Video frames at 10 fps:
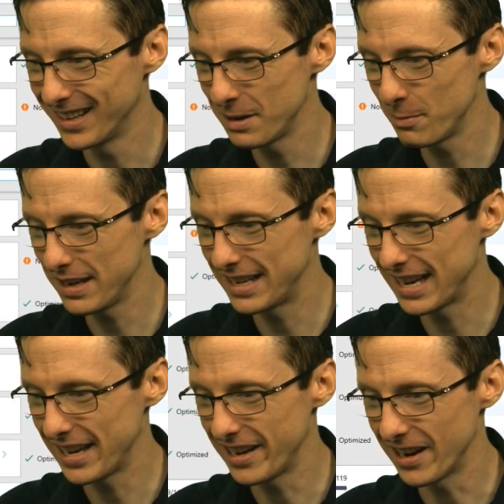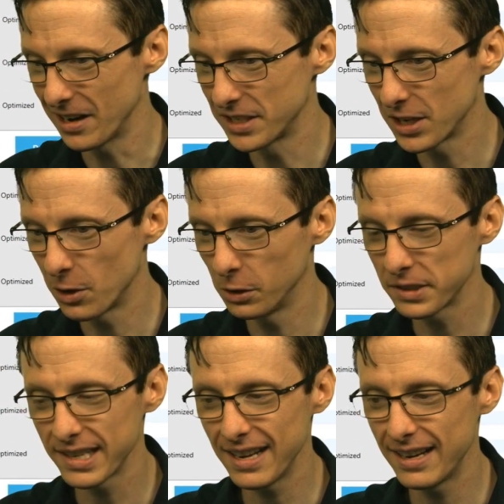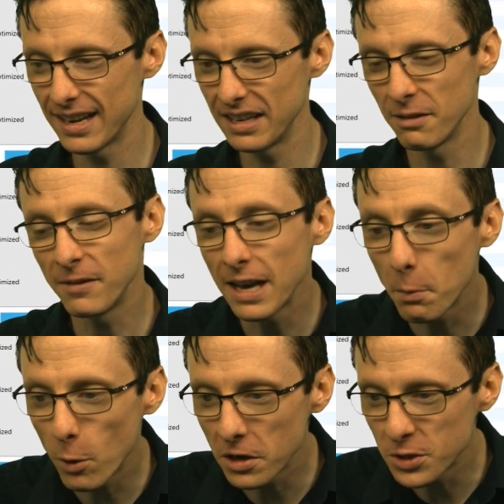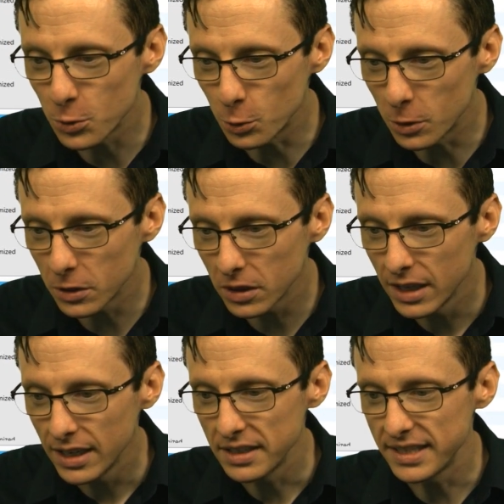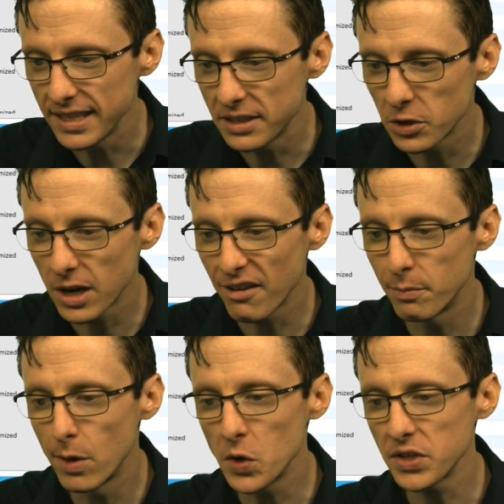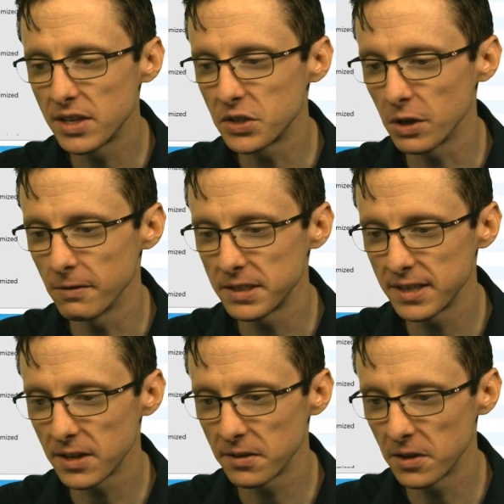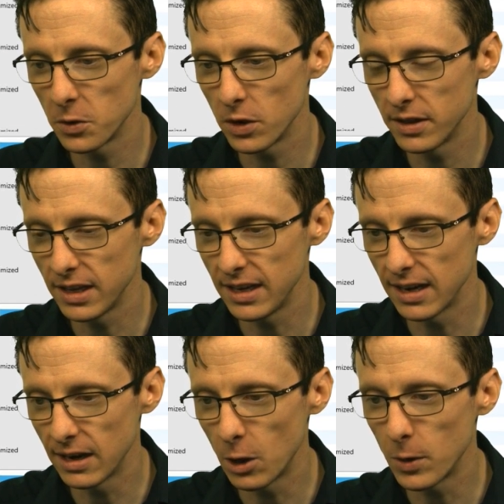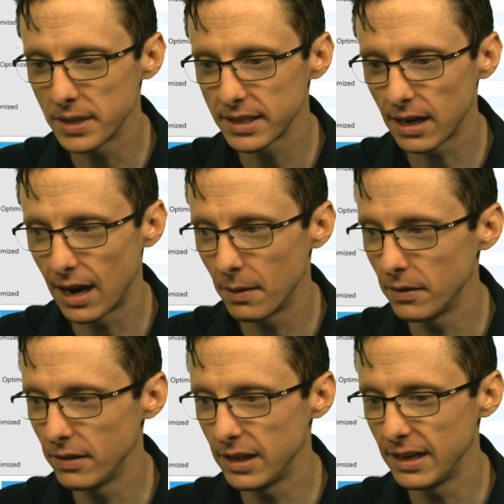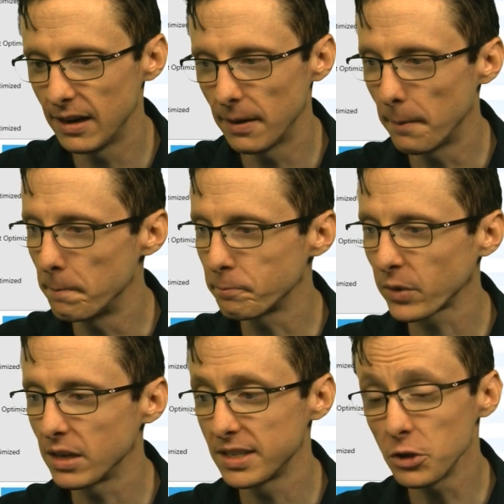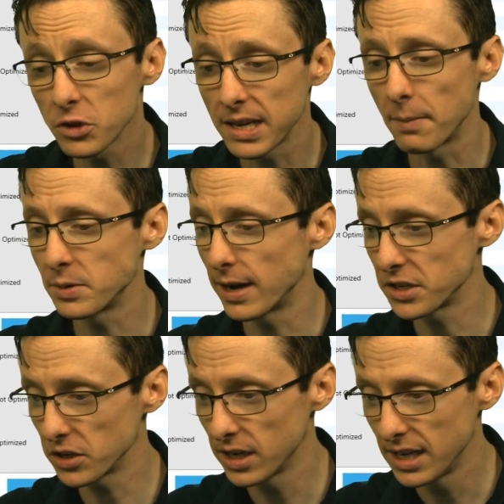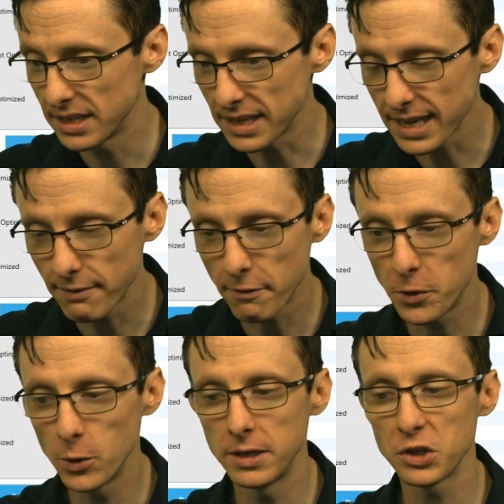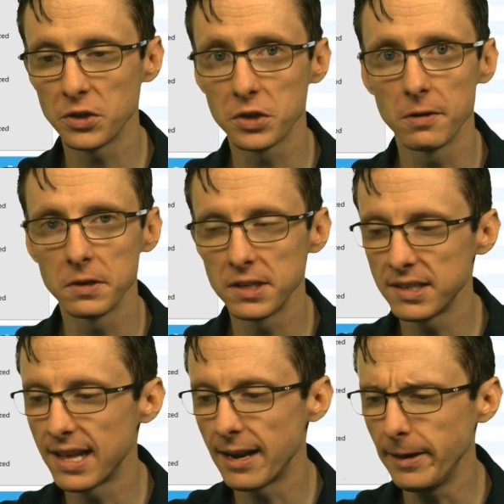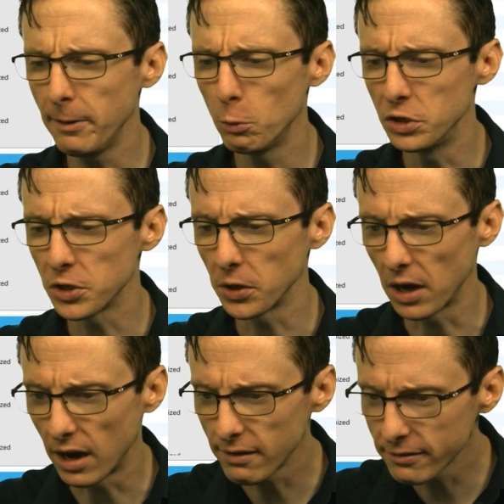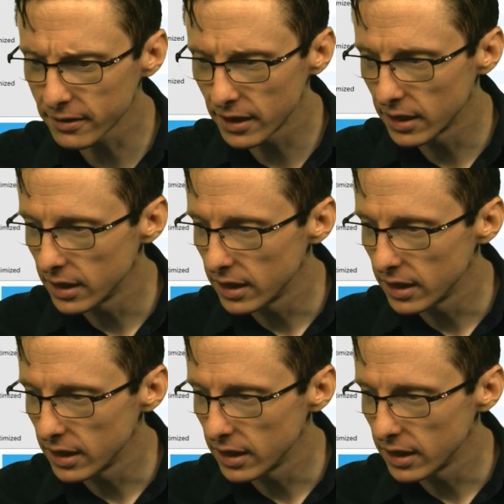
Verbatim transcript: What did we get here? So it looks like uh, the VMware tool did turn off most of the services, although the uh, OS, op, uh, the um, Citrix Optimizer does have a few additional services that it would turn off.